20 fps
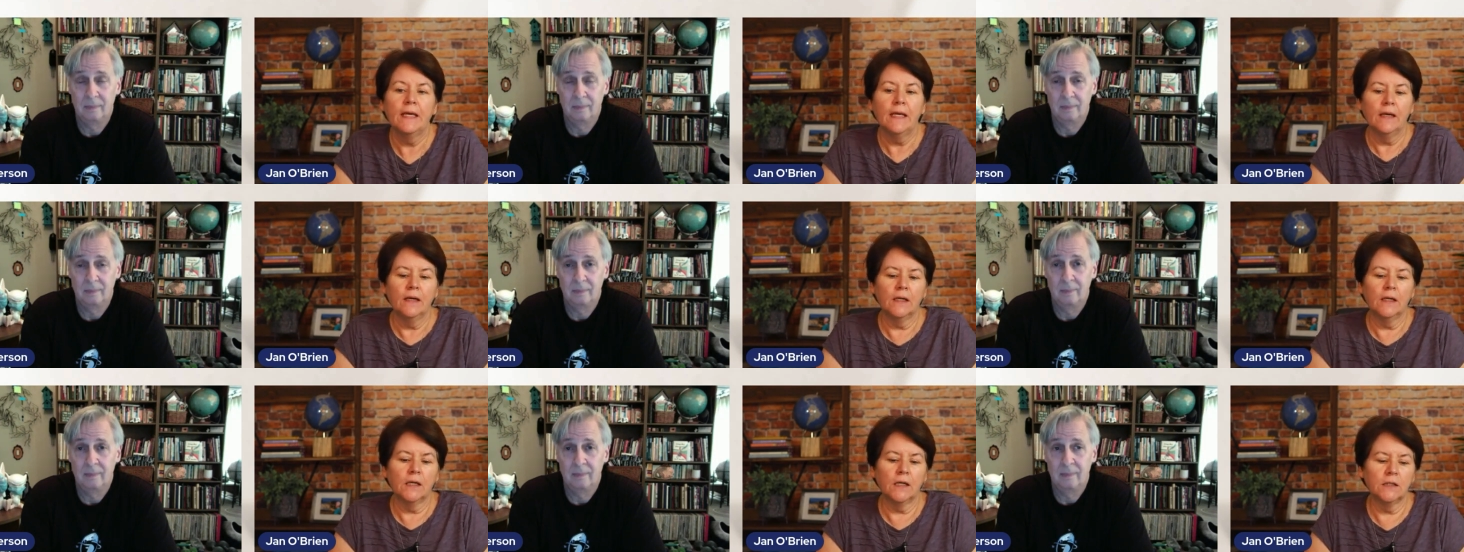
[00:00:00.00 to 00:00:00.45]

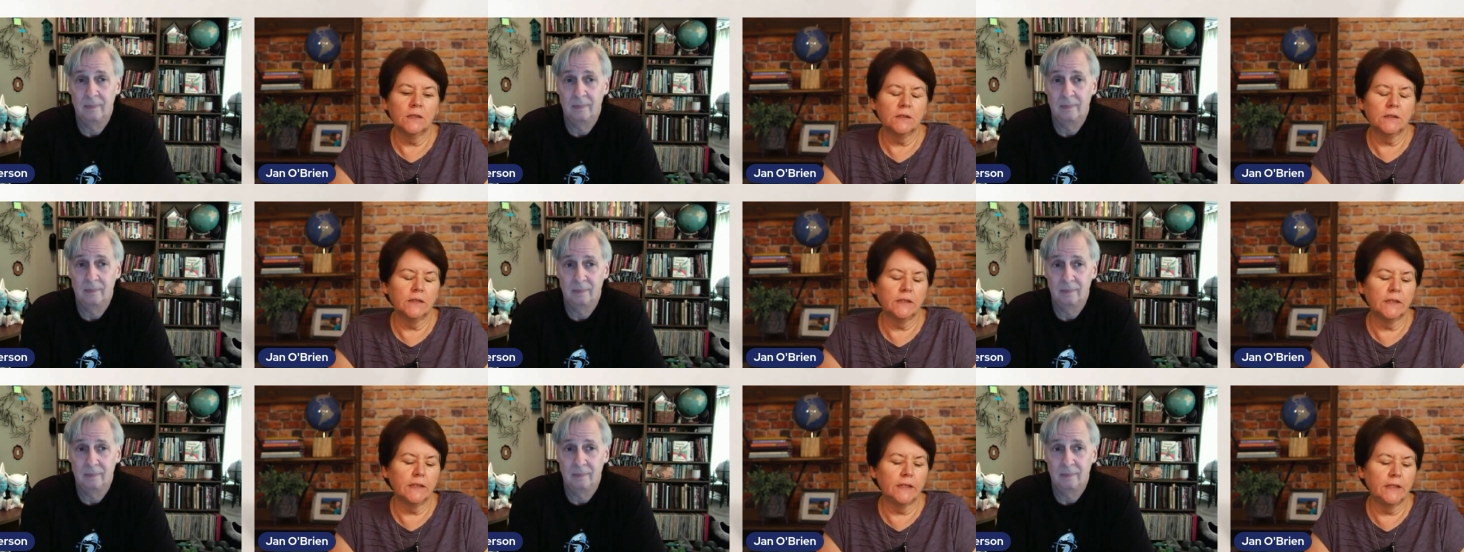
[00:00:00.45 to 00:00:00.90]
Speaker 1: Uh,
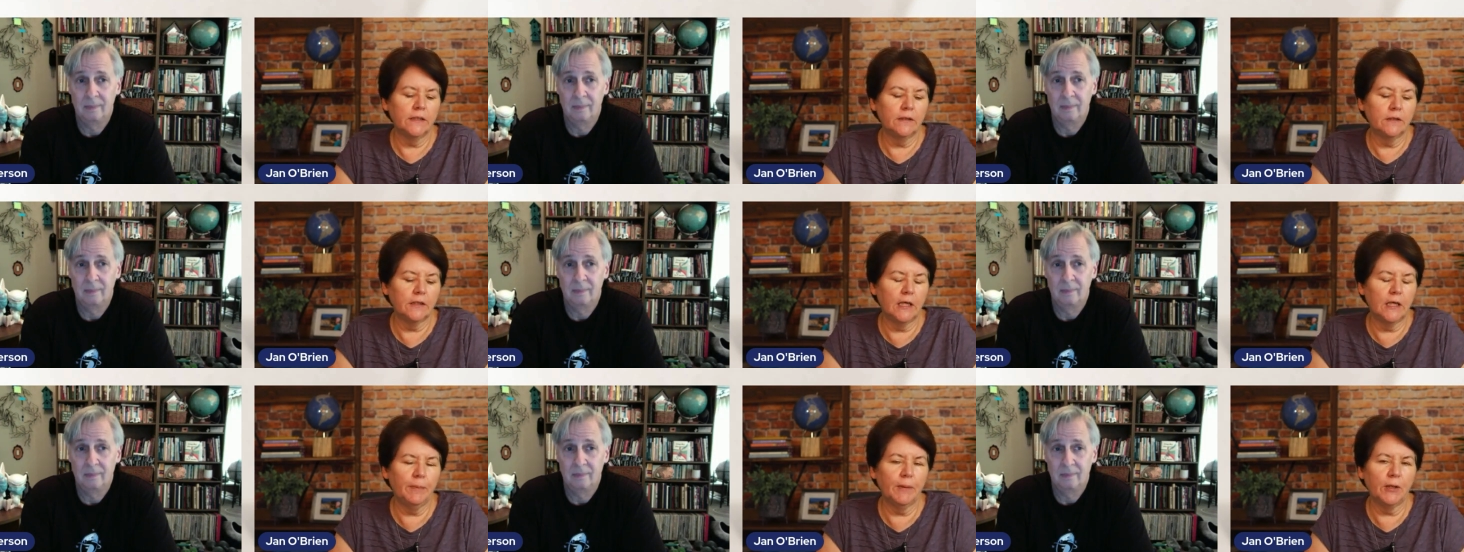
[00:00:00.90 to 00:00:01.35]
the
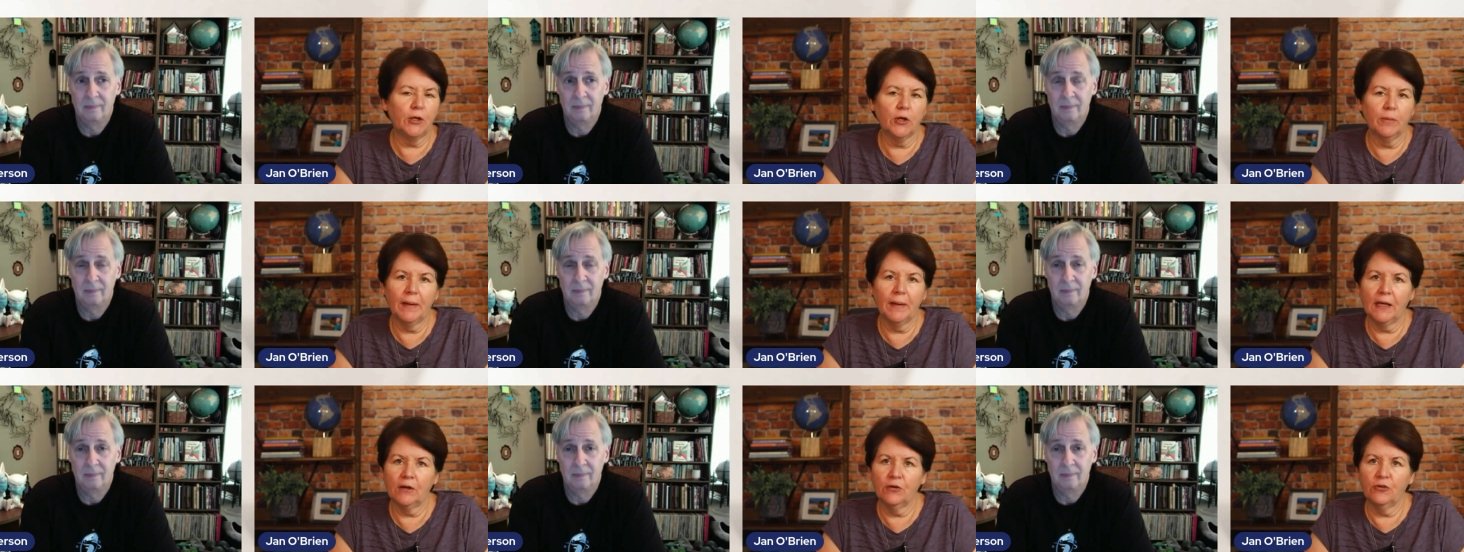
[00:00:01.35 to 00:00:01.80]
Keeping Current
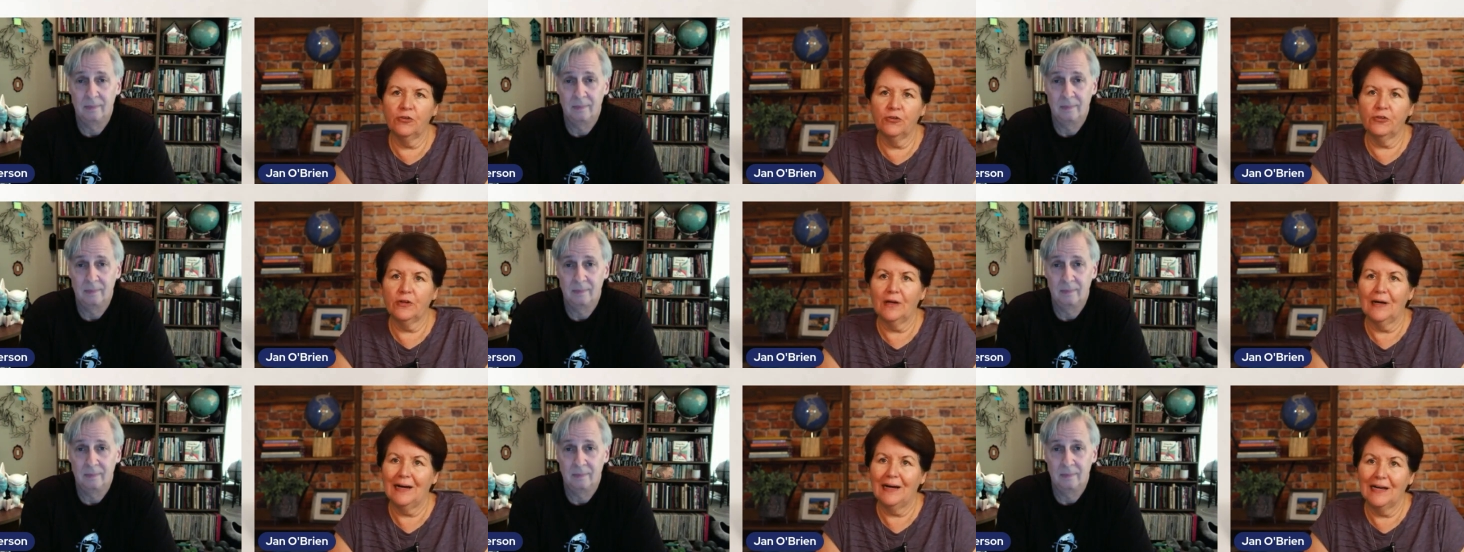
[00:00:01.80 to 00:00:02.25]
Matters,
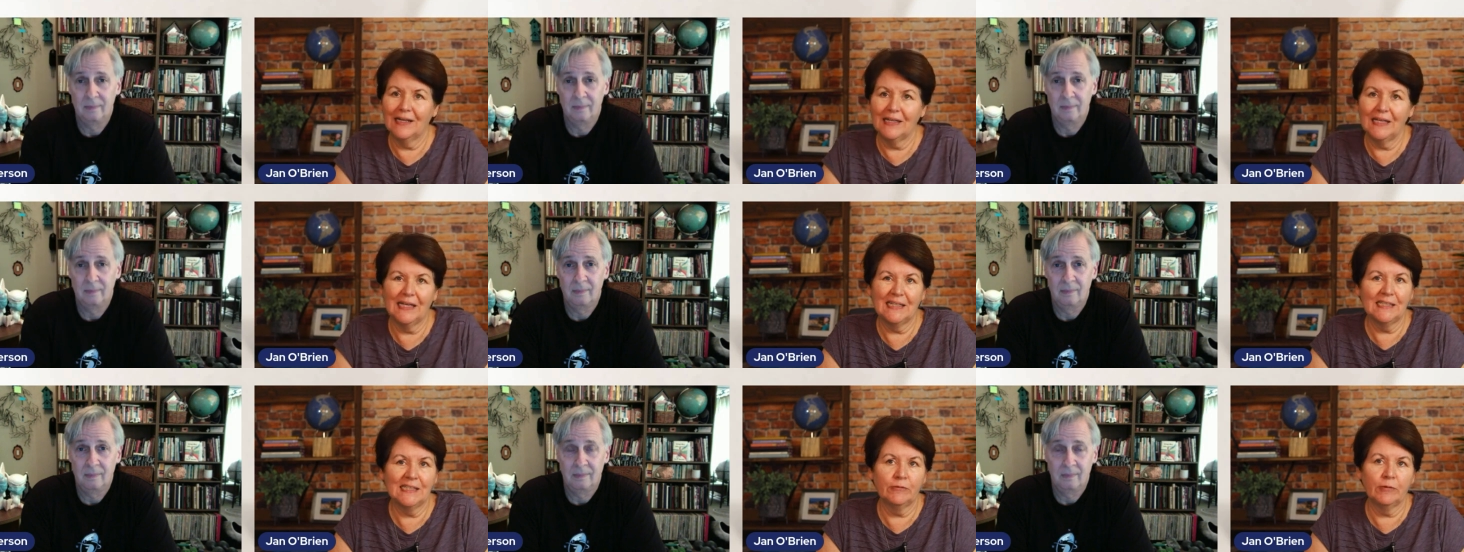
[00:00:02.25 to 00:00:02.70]
highly,
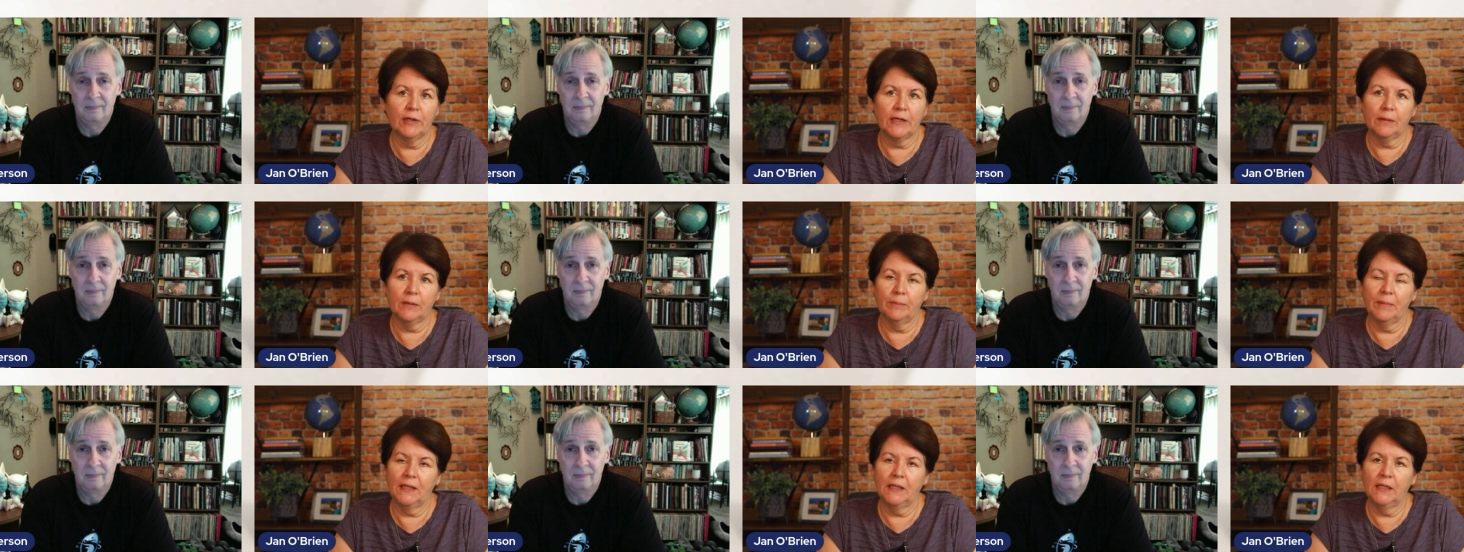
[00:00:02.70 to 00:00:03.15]
highly
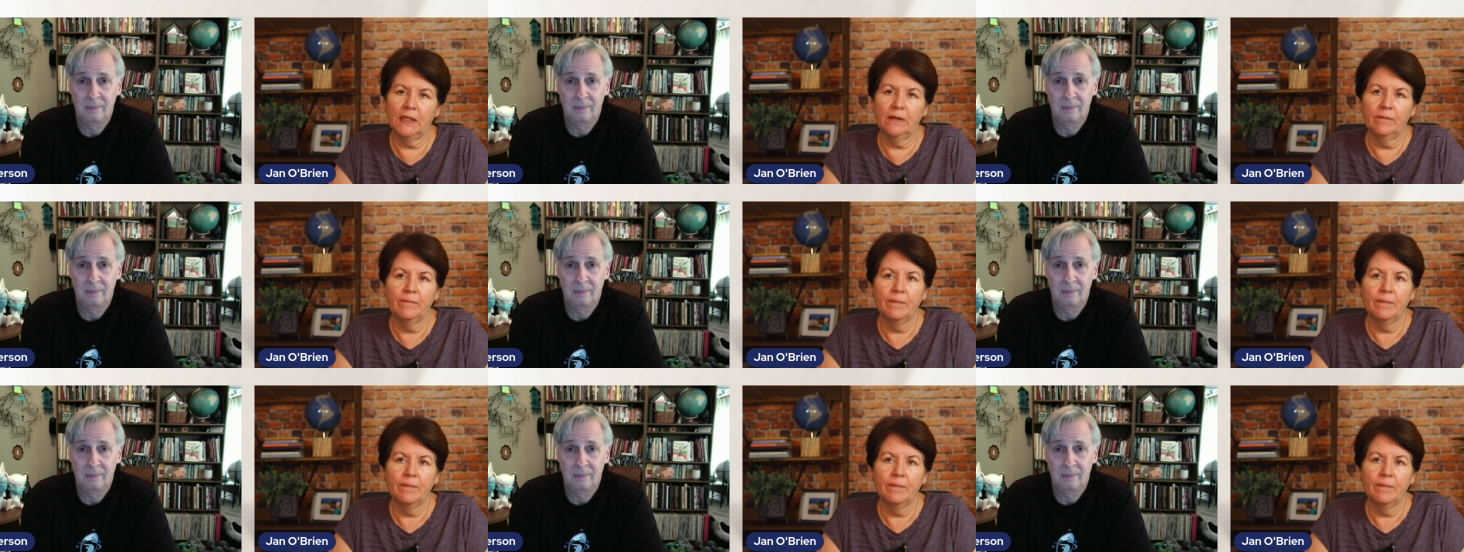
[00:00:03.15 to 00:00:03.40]
recommend it.